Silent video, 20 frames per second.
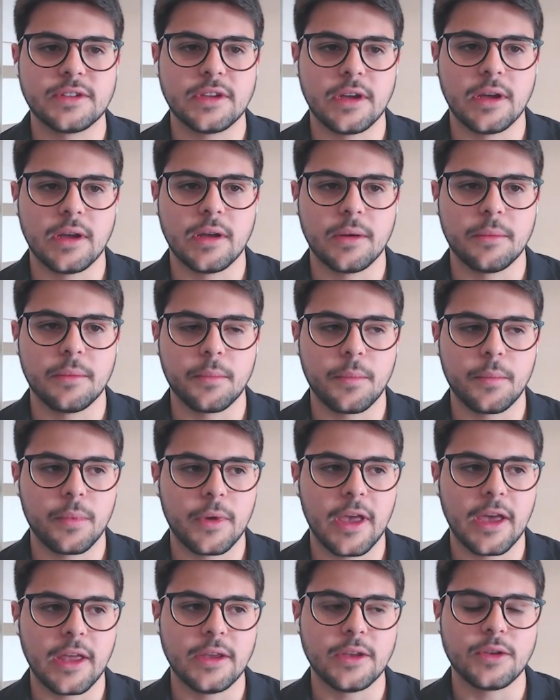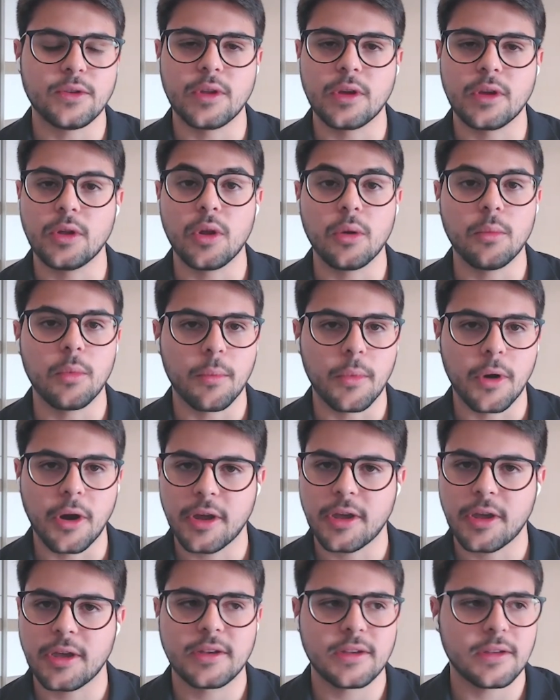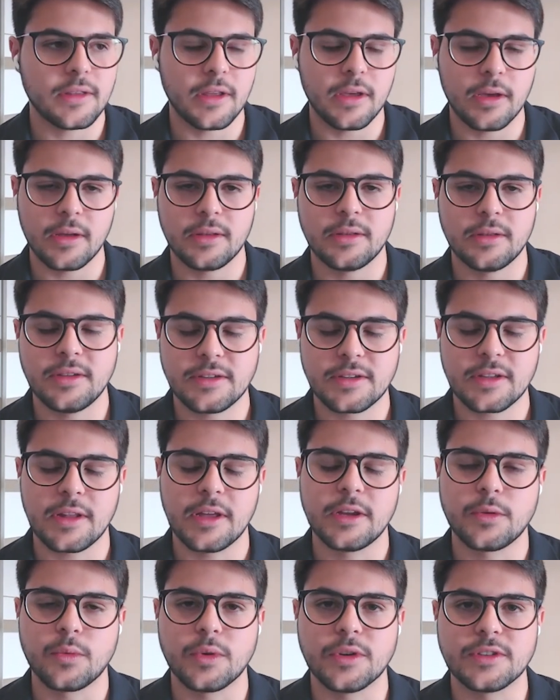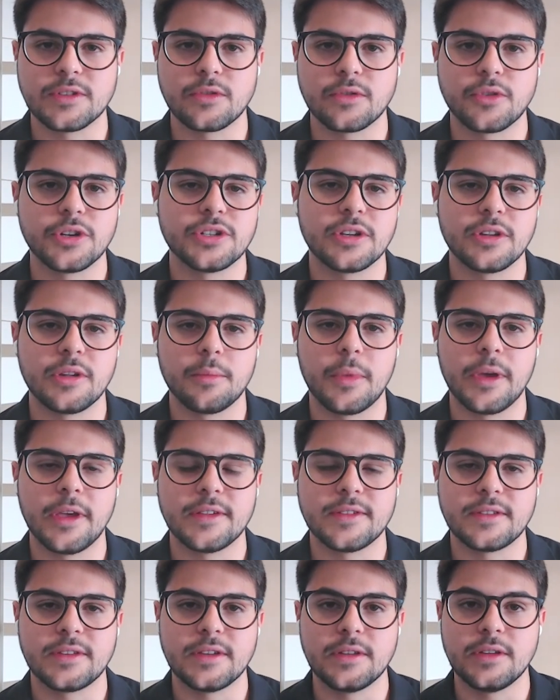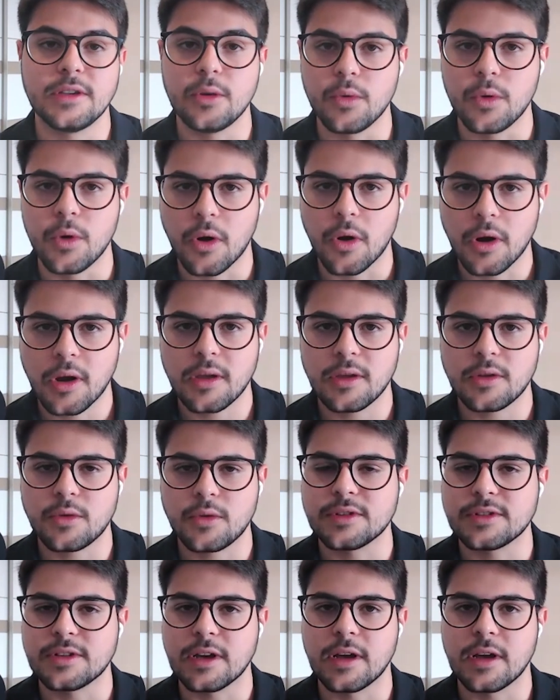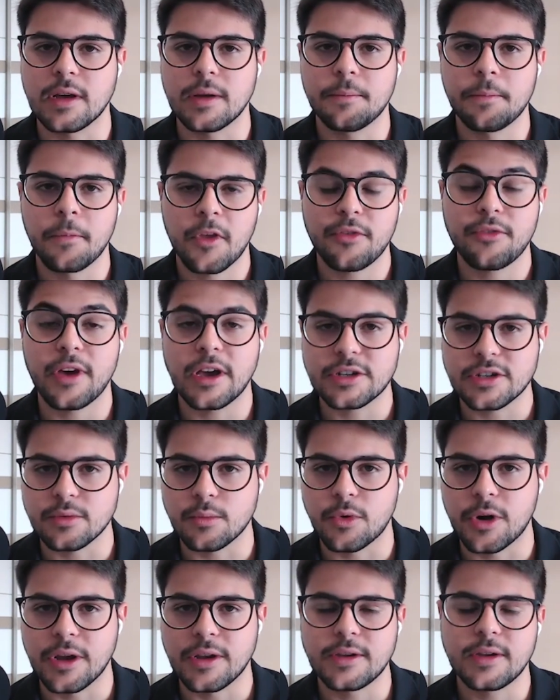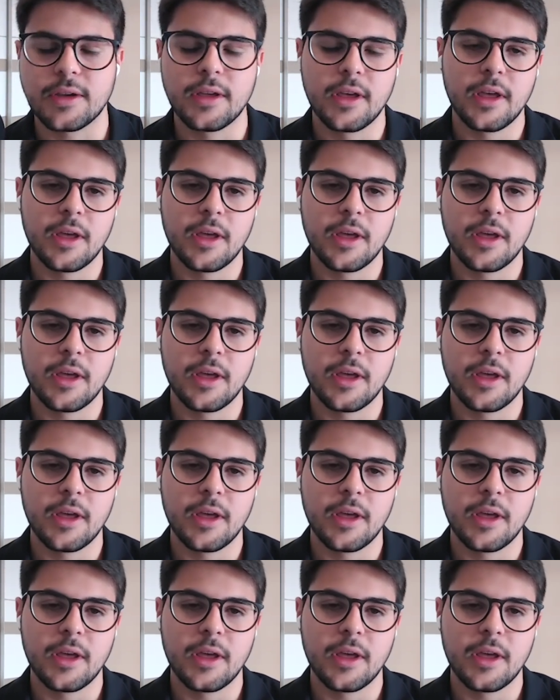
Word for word: Uh, getting into the global market the, this client was originally based in new york it was a fashion brand